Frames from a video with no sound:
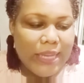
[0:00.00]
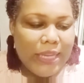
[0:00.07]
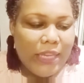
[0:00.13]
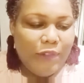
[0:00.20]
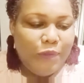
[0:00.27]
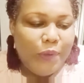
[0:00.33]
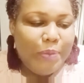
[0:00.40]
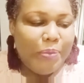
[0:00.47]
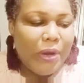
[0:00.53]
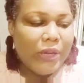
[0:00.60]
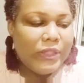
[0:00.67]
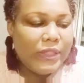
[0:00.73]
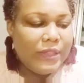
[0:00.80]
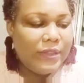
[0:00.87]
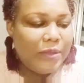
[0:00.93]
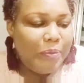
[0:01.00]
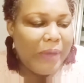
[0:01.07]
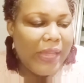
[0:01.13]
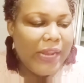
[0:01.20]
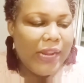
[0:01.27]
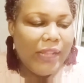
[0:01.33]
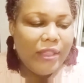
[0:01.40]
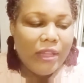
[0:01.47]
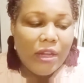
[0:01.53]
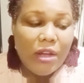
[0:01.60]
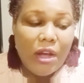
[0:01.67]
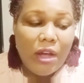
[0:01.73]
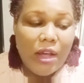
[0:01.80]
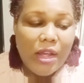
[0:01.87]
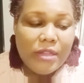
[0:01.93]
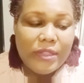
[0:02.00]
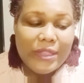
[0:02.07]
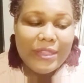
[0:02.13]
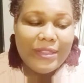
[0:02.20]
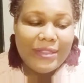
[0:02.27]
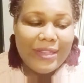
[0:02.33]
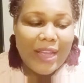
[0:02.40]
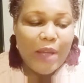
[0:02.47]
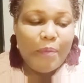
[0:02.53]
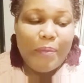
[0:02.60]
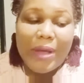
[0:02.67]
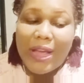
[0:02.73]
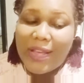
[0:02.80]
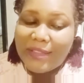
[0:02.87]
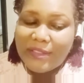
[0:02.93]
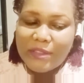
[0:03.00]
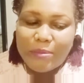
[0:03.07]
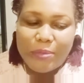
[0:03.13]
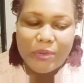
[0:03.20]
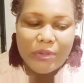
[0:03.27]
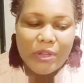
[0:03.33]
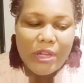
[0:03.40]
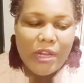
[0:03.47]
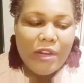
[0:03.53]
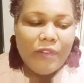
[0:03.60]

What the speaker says: If we participate in the cause, it is not possible